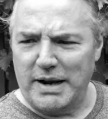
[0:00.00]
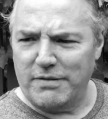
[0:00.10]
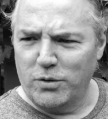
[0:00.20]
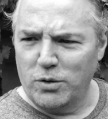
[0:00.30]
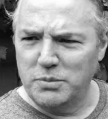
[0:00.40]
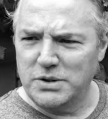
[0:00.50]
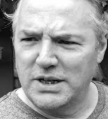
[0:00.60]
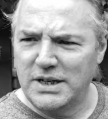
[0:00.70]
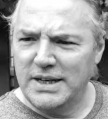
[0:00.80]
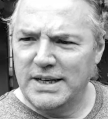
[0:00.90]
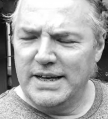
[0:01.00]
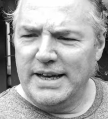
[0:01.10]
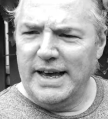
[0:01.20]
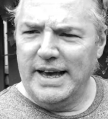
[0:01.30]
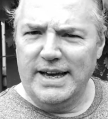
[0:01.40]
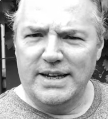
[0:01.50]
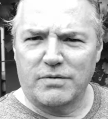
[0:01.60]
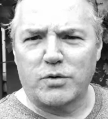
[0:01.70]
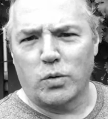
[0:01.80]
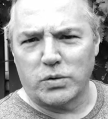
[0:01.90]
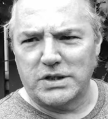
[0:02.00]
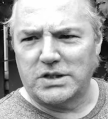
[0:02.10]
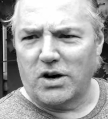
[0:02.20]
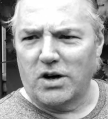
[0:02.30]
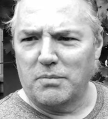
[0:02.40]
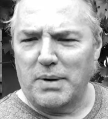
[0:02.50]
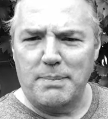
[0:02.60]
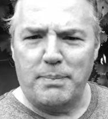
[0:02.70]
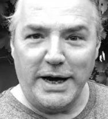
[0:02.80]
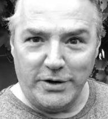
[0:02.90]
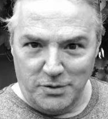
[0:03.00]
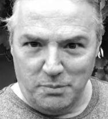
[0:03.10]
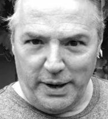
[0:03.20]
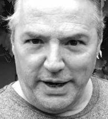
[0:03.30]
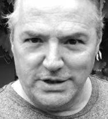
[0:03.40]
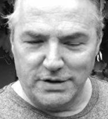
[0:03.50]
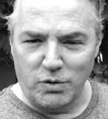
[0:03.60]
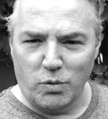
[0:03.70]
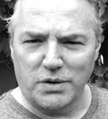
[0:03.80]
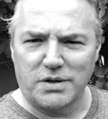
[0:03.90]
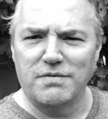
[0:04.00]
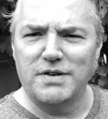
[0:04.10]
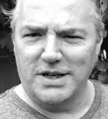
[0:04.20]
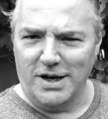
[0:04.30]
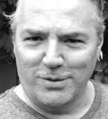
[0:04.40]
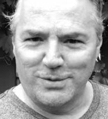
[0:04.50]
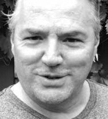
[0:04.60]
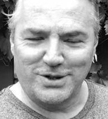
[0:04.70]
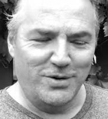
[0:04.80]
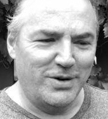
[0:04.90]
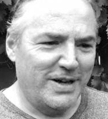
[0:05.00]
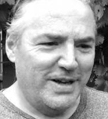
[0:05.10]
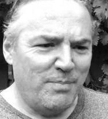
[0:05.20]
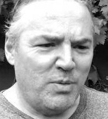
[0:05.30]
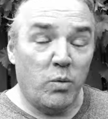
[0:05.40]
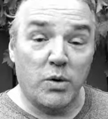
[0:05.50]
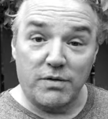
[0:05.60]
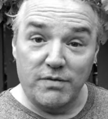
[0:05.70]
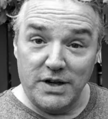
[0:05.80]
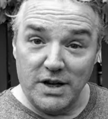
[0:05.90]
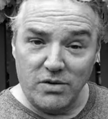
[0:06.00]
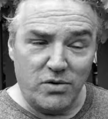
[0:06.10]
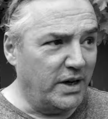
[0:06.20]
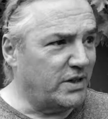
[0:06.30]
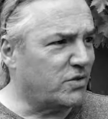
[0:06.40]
platforms, and of course it's on my Patreon page if you want the video. So with the video you get